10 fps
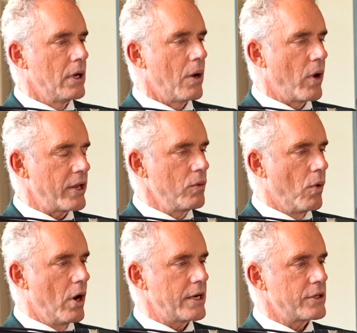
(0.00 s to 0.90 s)
What you
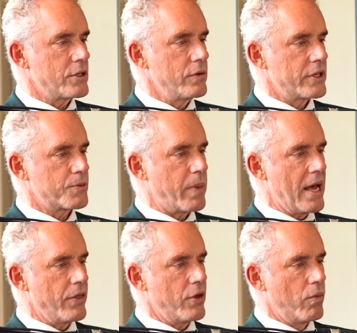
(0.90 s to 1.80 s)
want is to
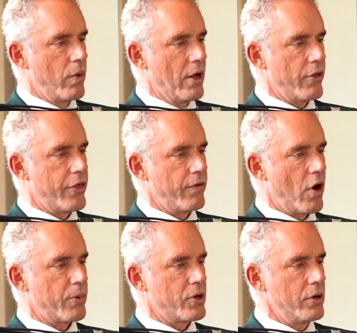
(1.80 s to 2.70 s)
expand the wealth of
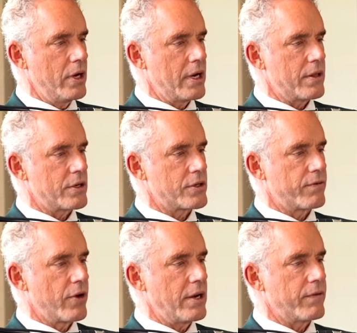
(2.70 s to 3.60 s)
opportunity that's in
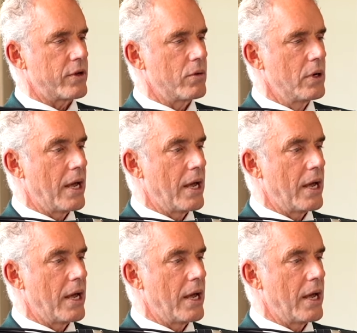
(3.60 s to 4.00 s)
front of you.